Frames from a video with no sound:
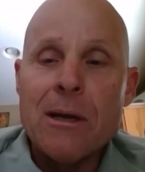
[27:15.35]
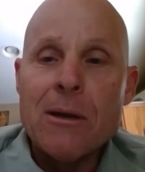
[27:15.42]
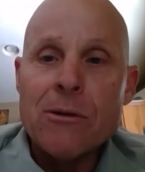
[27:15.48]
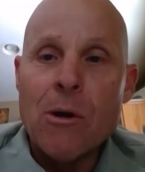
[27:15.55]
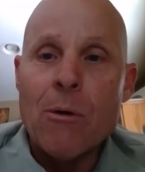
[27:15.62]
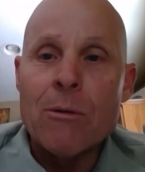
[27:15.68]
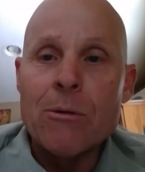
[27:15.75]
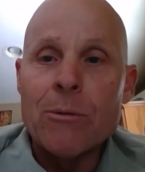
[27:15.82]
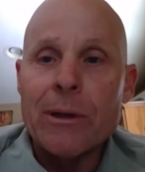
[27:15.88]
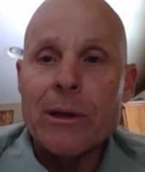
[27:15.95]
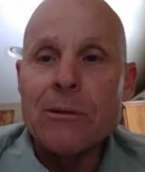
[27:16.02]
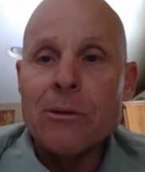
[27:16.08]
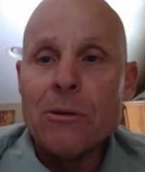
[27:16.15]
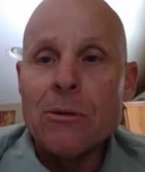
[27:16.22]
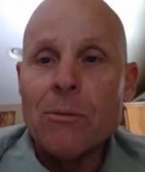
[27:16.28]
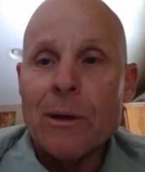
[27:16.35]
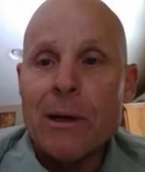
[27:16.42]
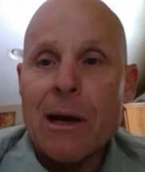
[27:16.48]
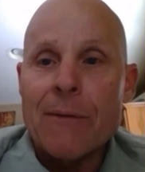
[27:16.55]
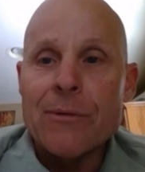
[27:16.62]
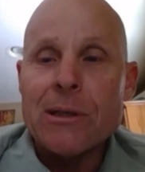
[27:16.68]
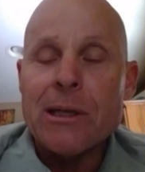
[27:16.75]
No one really knew what
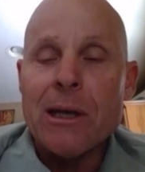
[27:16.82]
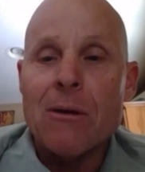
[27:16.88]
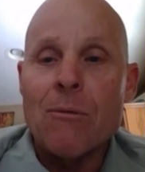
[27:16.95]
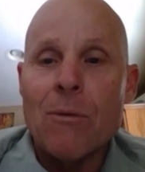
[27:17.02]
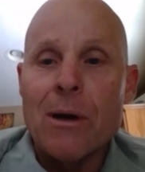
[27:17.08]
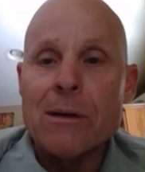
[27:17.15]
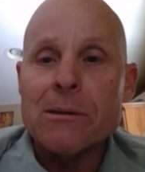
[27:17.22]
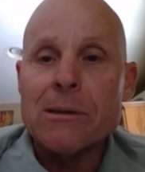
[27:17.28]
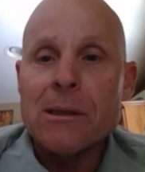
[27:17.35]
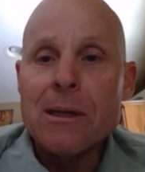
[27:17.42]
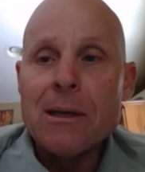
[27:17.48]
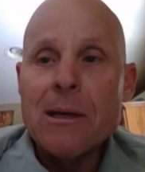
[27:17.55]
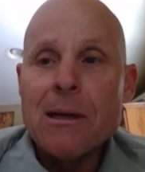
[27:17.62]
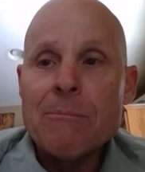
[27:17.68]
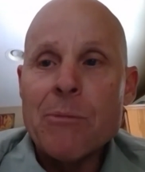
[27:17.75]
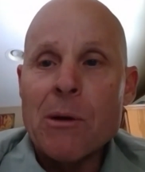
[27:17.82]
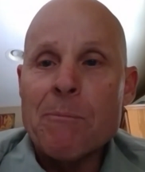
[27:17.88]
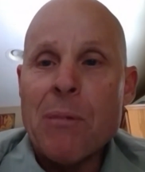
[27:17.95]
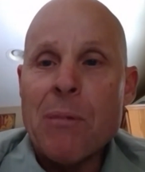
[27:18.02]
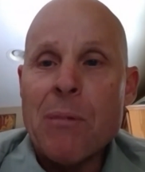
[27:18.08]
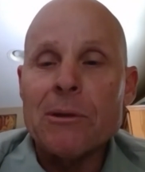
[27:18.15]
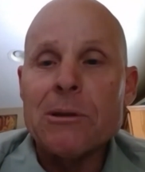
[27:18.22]
Everytown was, but
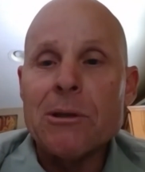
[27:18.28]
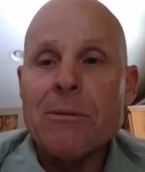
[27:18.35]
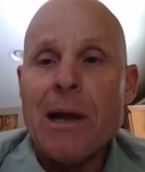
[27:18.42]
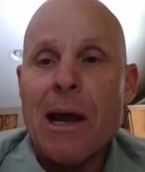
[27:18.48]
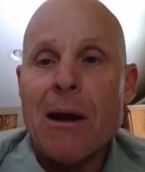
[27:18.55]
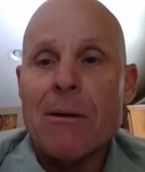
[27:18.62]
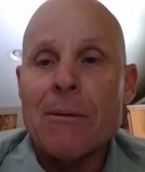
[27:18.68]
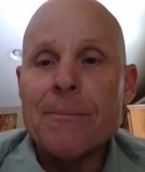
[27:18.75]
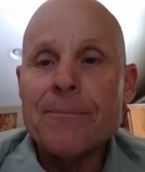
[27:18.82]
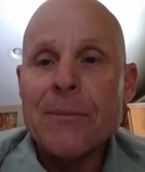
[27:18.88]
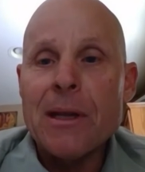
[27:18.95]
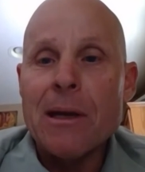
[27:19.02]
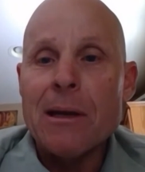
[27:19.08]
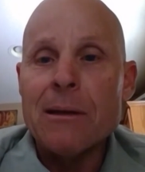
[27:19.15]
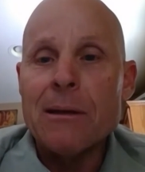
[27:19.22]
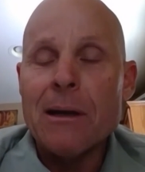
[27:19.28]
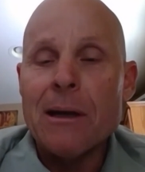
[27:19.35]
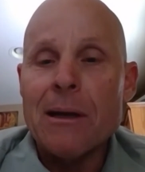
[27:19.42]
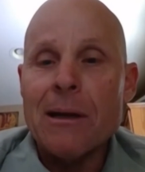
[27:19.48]
people do now. And